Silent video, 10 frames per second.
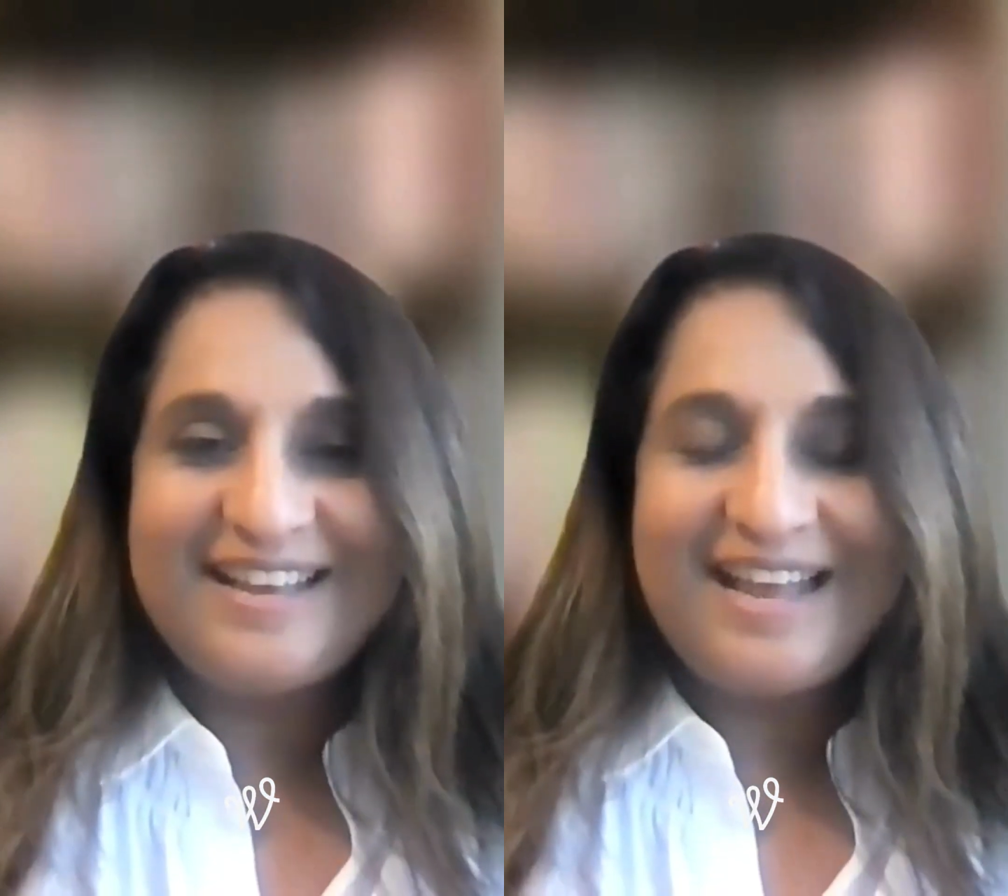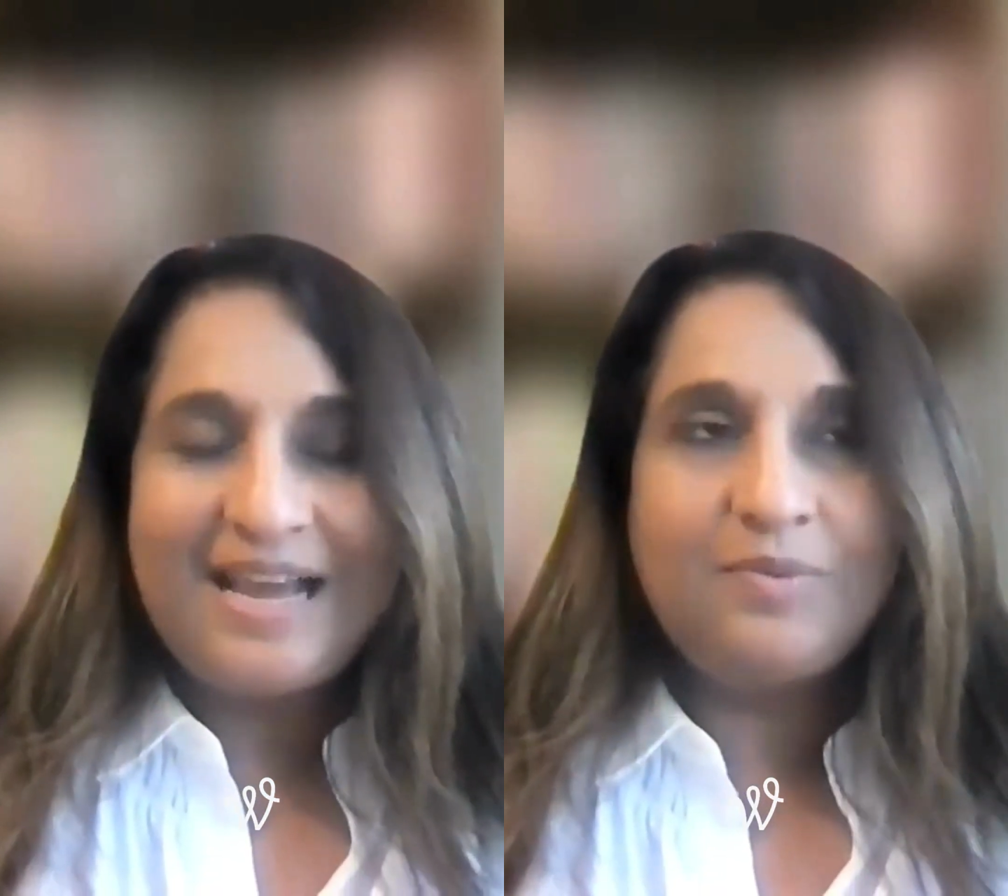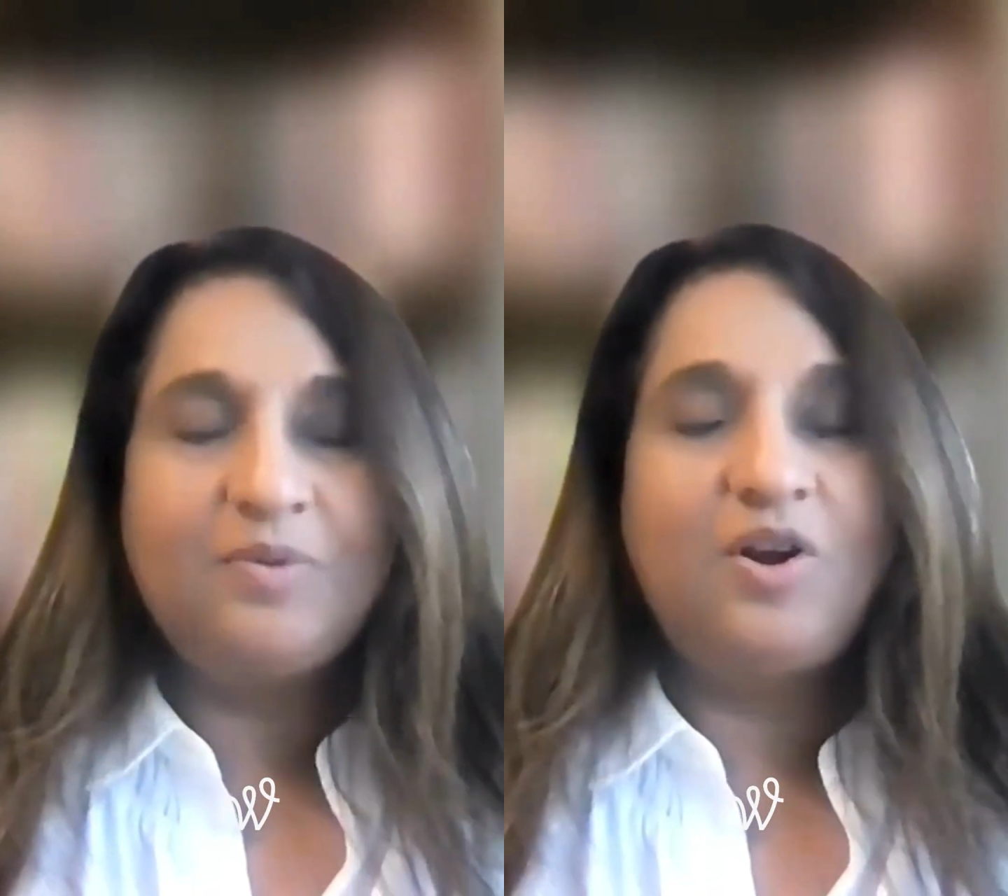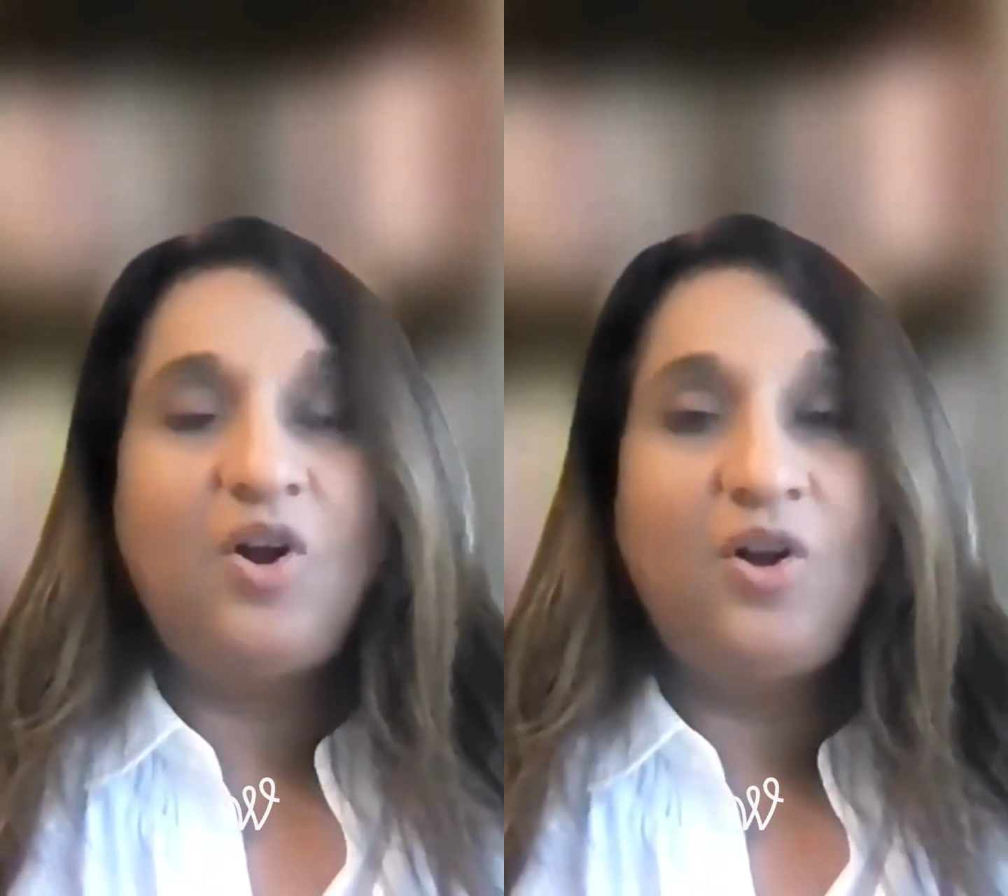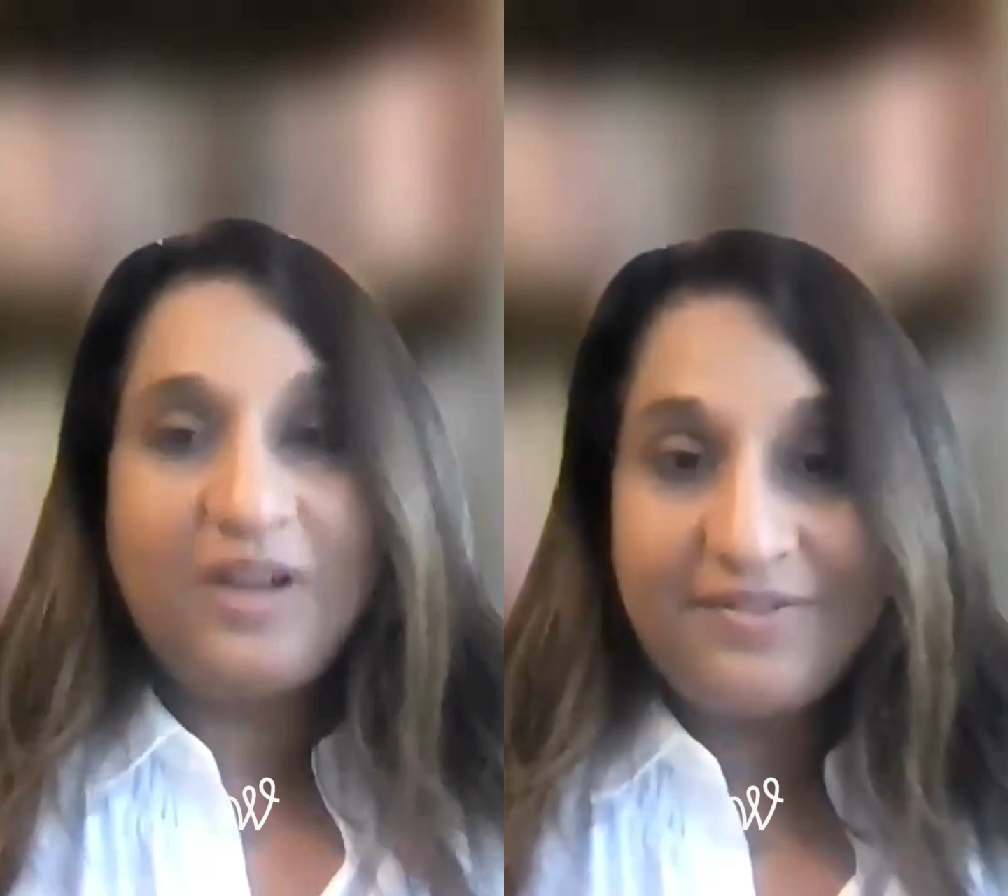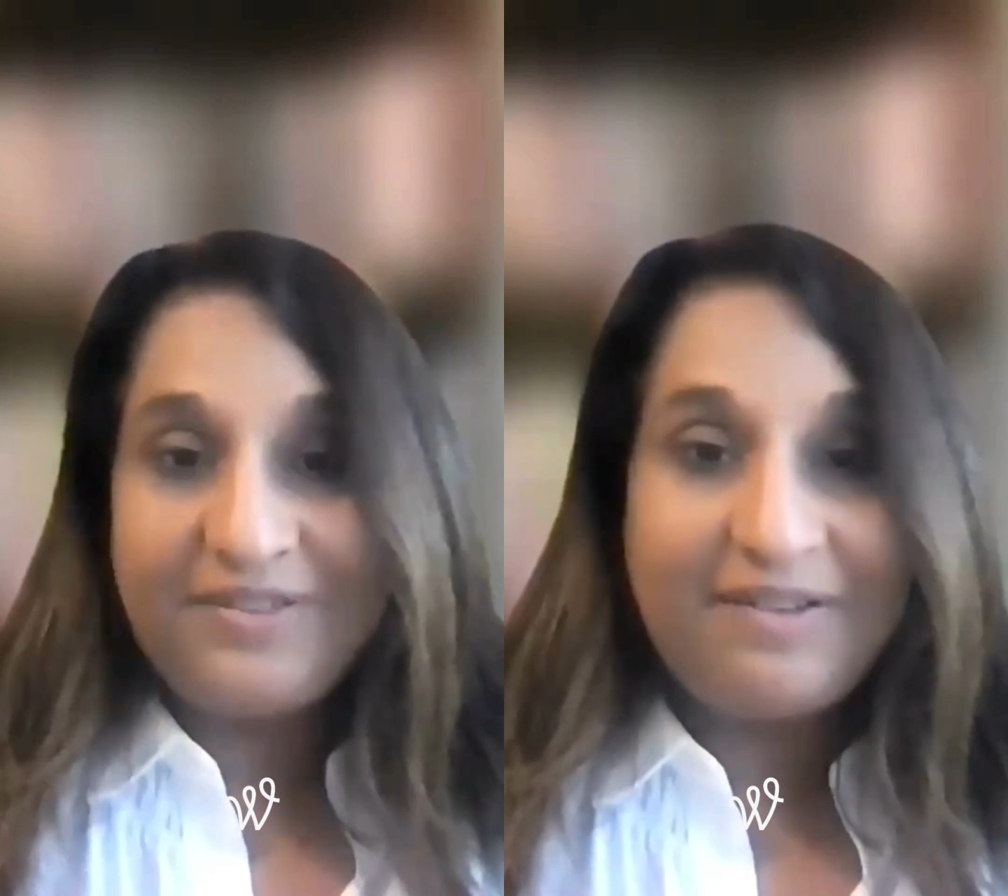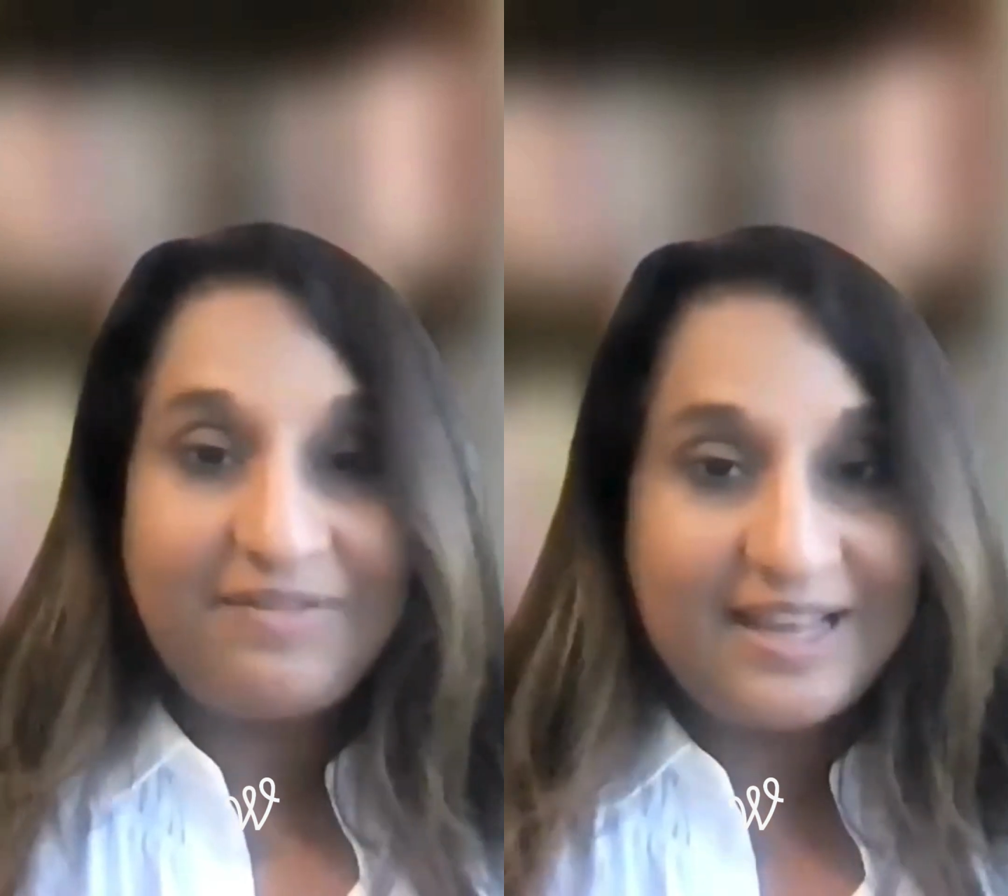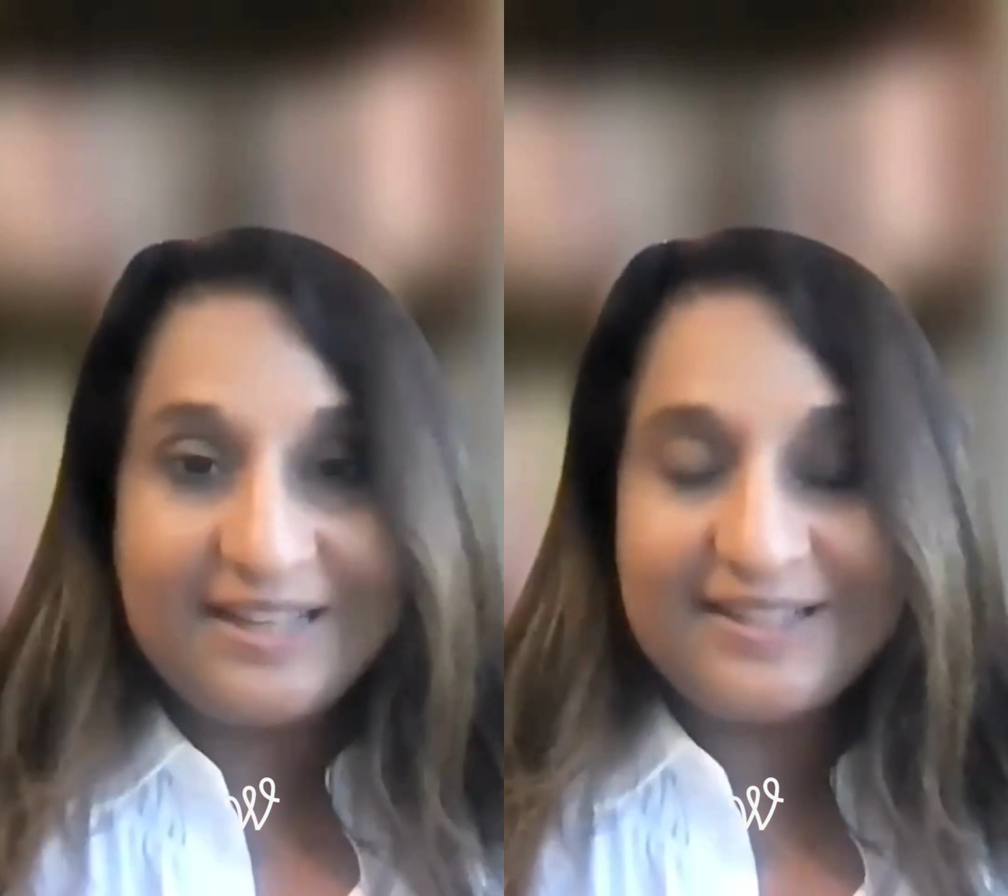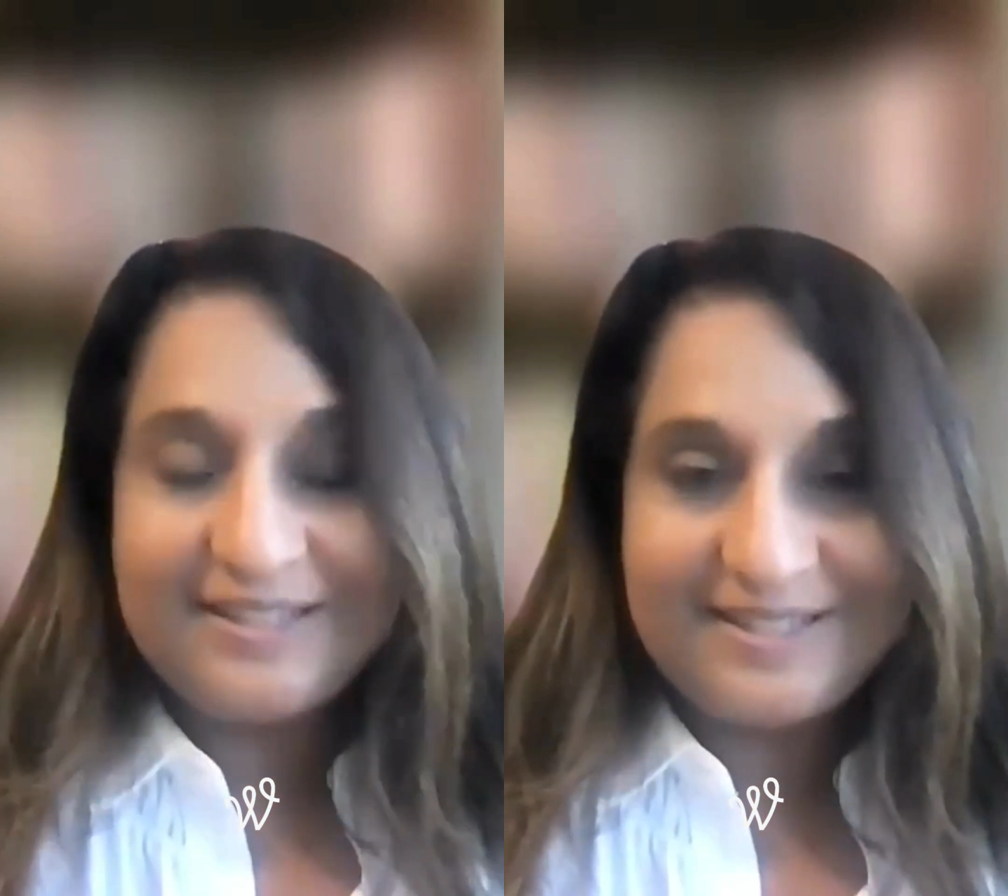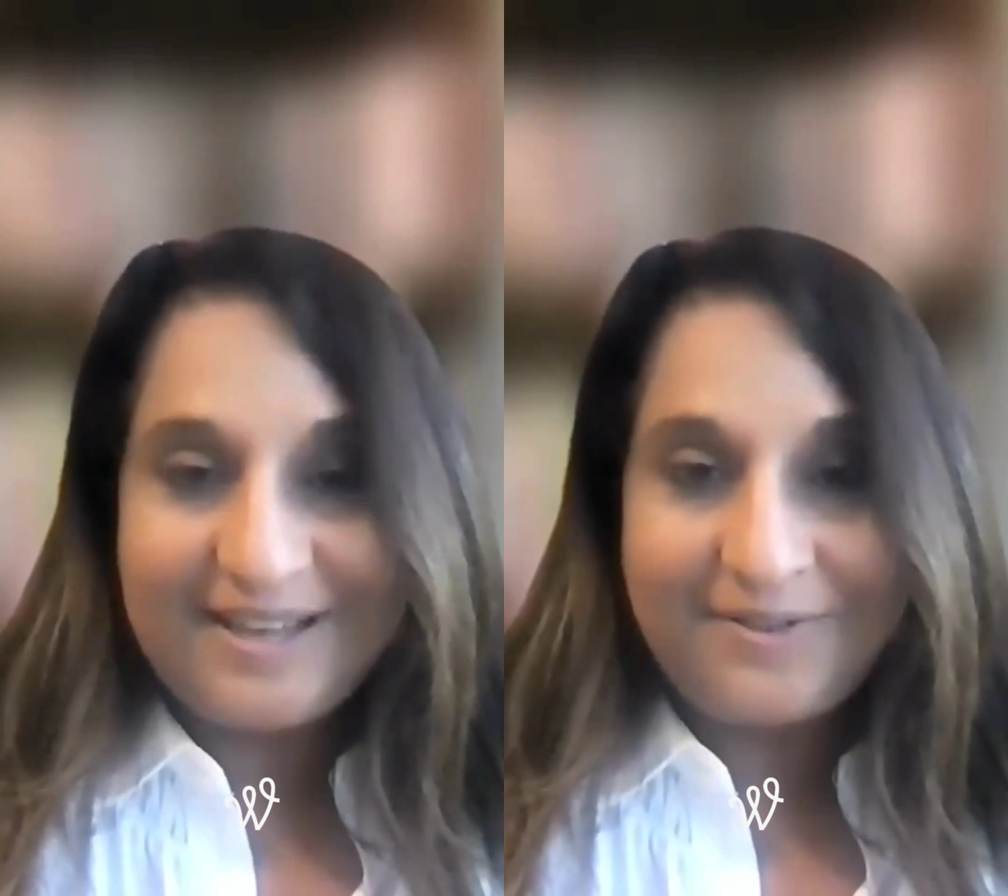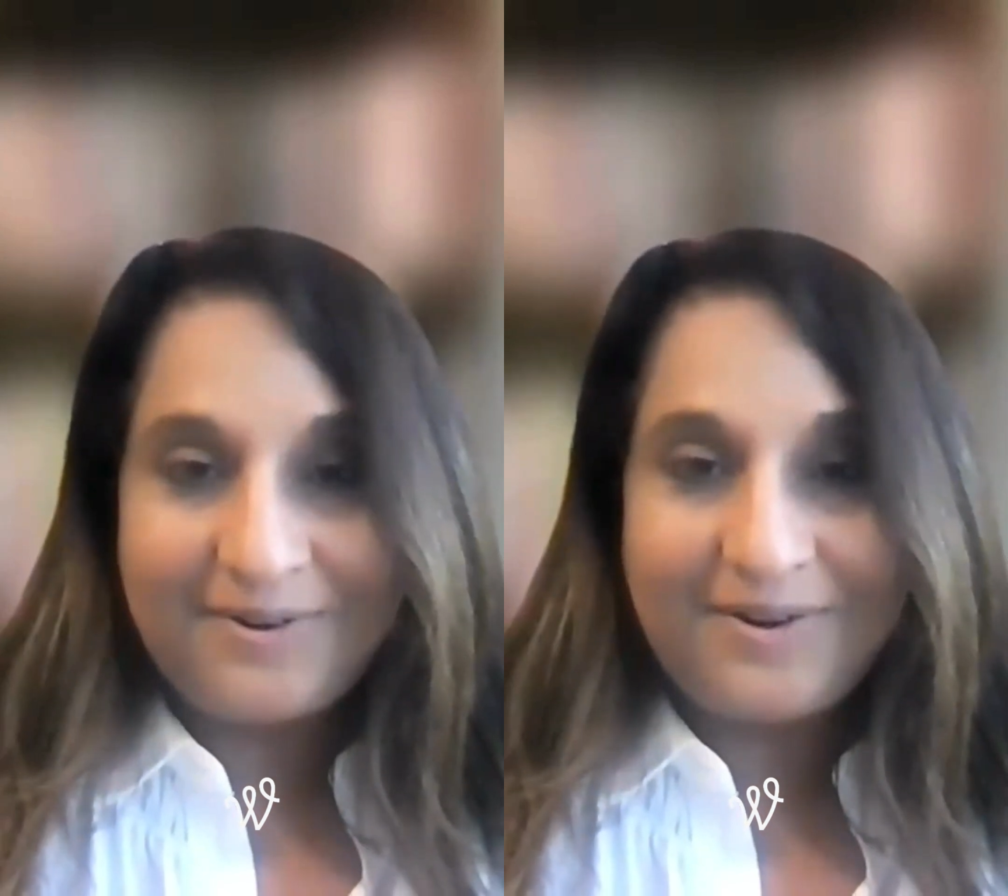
and we were all kind of navigating this together.